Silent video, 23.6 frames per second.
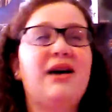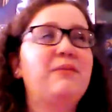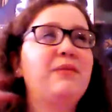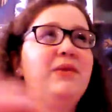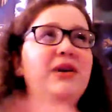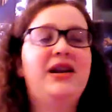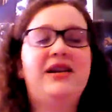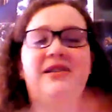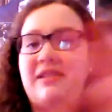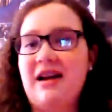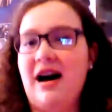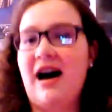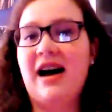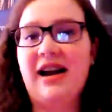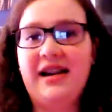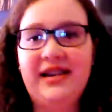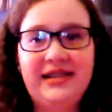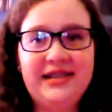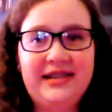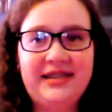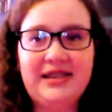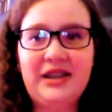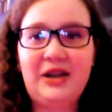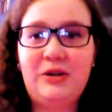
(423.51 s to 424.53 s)
I'm gonna
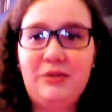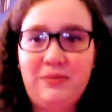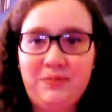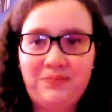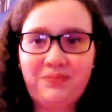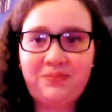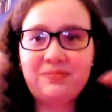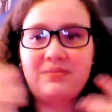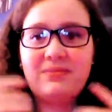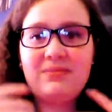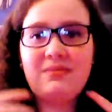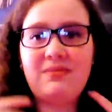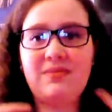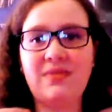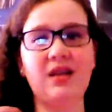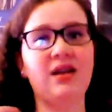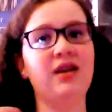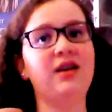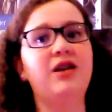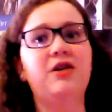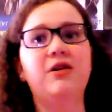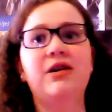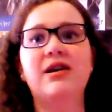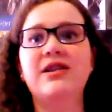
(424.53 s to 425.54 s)
die. So
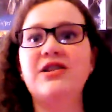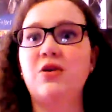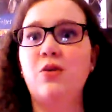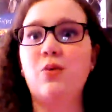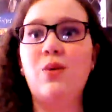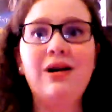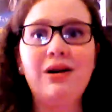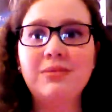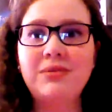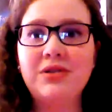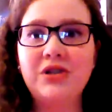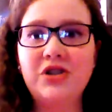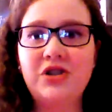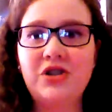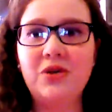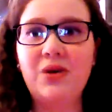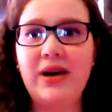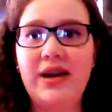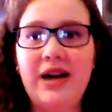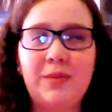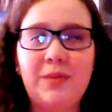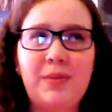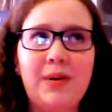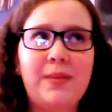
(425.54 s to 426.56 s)
you guys are welcome to
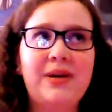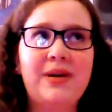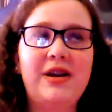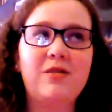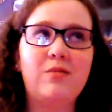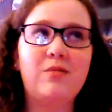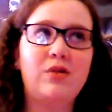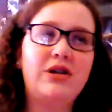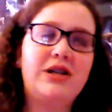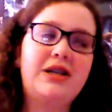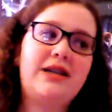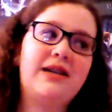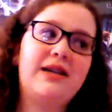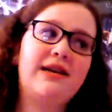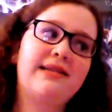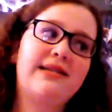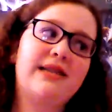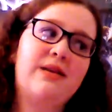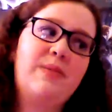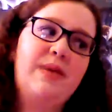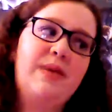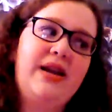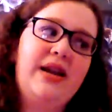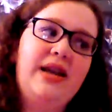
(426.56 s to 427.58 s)
join. I'll probably give more details
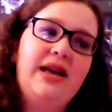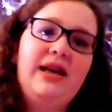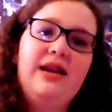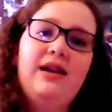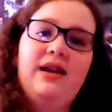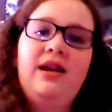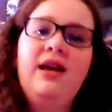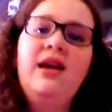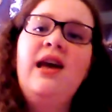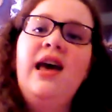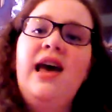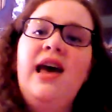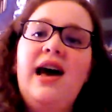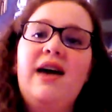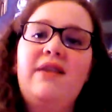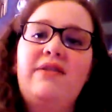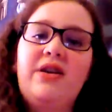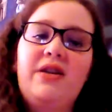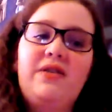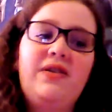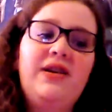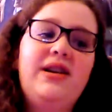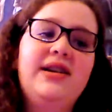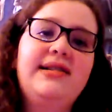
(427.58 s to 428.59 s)
in a minute, and
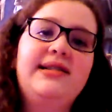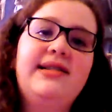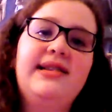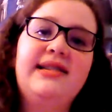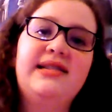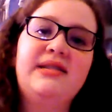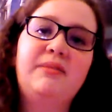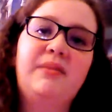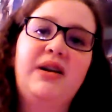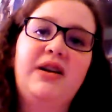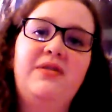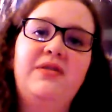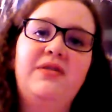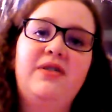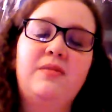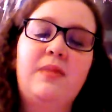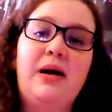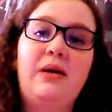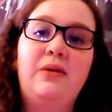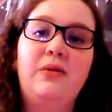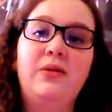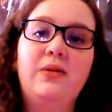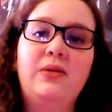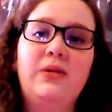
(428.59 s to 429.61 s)
after I finish this, I'm gonna film
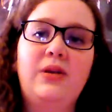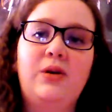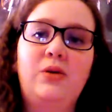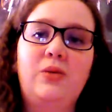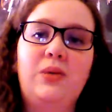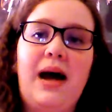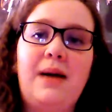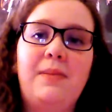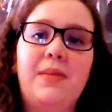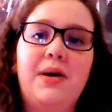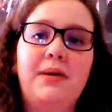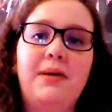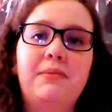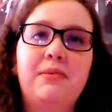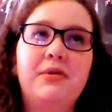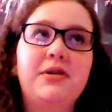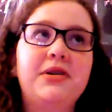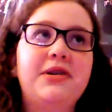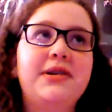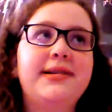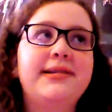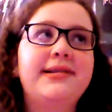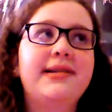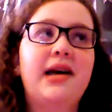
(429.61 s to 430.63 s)
my little wrap up,
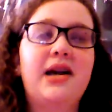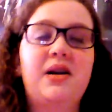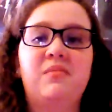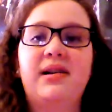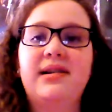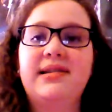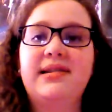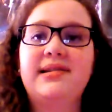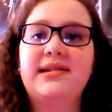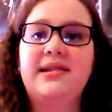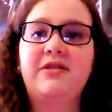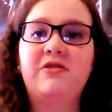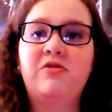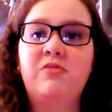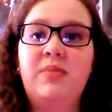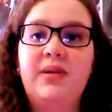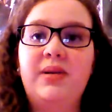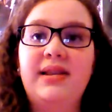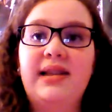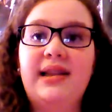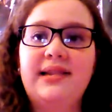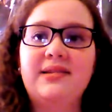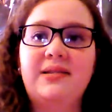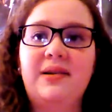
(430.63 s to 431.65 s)
which is unimpressive,
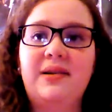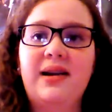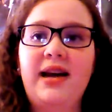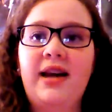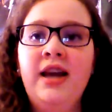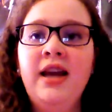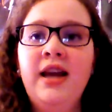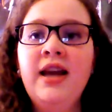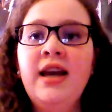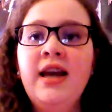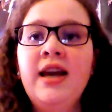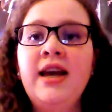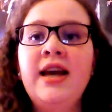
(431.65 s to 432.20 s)
but that's okay.